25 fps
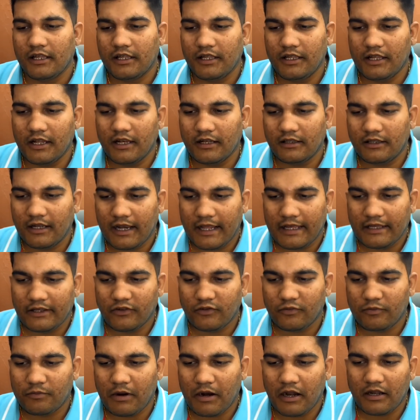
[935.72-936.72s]
Here the
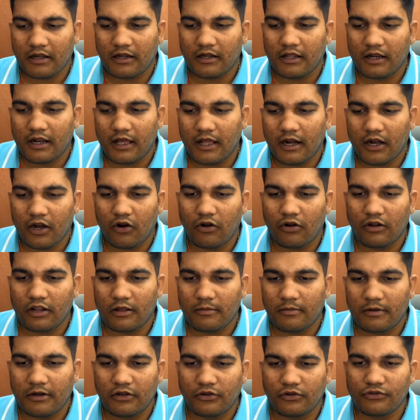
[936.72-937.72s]
life partner are not
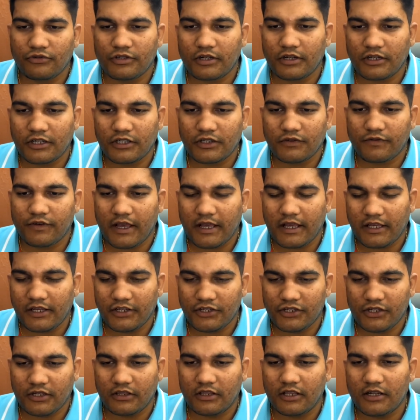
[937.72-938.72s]
able to satisfy
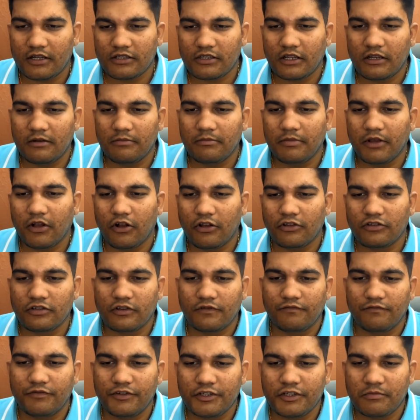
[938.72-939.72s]
each other's, and because
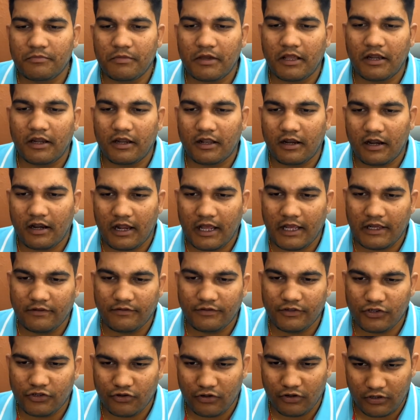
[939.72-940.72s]
of which marital
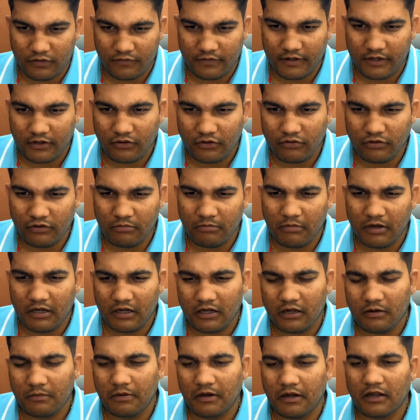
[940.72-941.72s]
life is not very good.
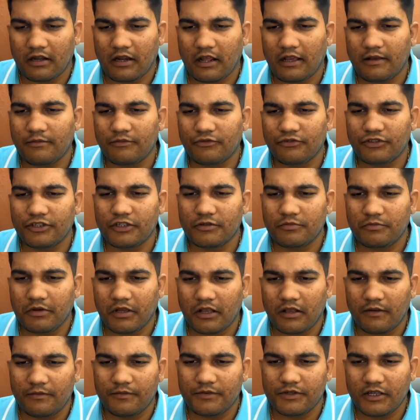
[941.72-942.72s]
Multiple times this
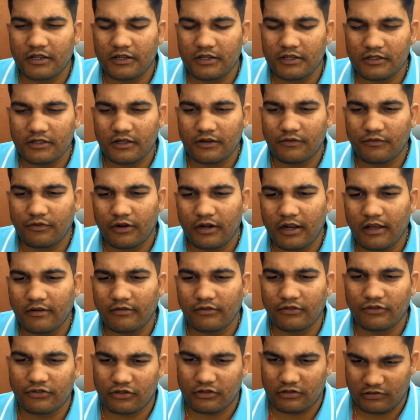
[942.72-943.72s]
becomes a reason for
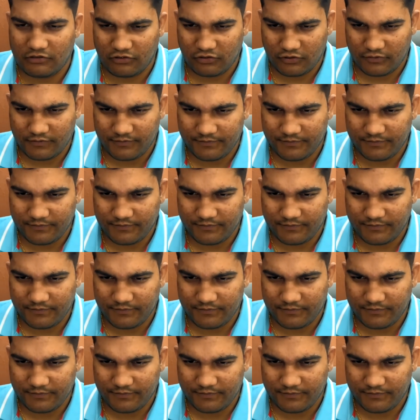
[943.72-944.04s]
divorce also.